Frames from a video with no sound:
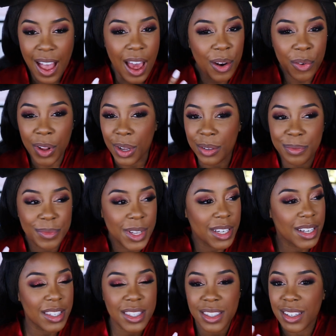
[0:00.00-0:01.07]
I don't know it
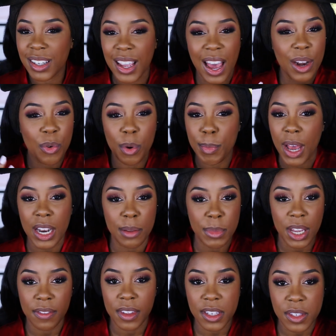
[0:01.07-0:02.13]
just kind of reminded
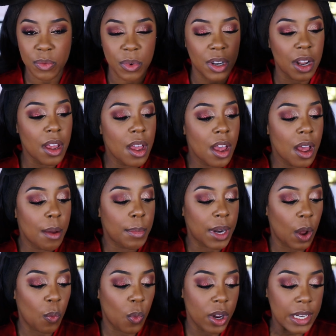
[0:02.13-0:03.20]
me of this one but
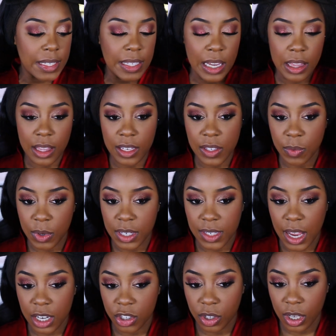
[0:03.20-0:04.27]
I want to say this one is
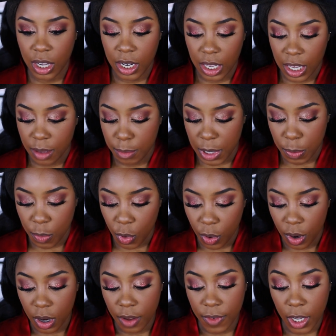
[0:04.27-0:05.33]
actually going to give me
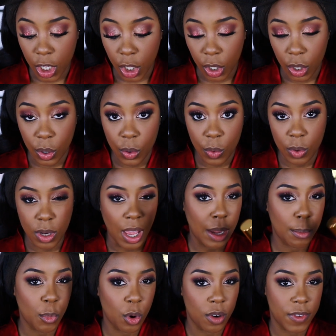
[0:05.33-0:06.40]
more of a glow
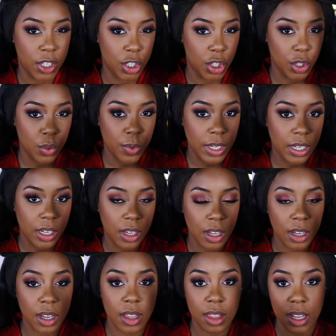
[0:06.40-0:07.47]
like more of a dewy
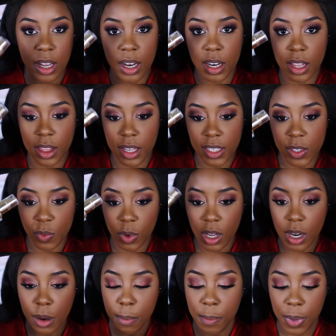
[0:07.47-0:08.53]
look than this
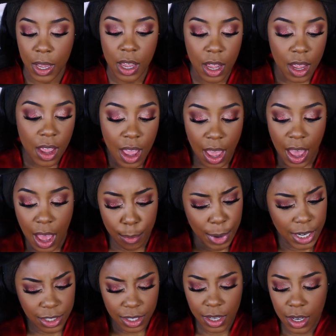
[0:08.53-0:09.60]
one but I'm
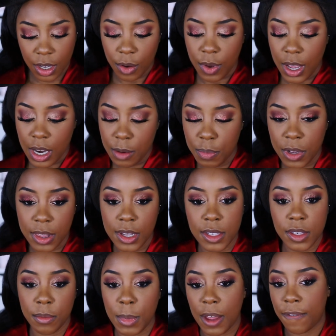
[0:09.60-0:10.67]
actually going to go ahead and put
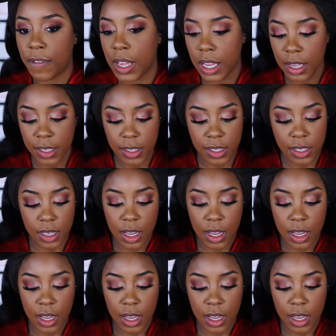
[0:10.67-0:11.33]
these on my face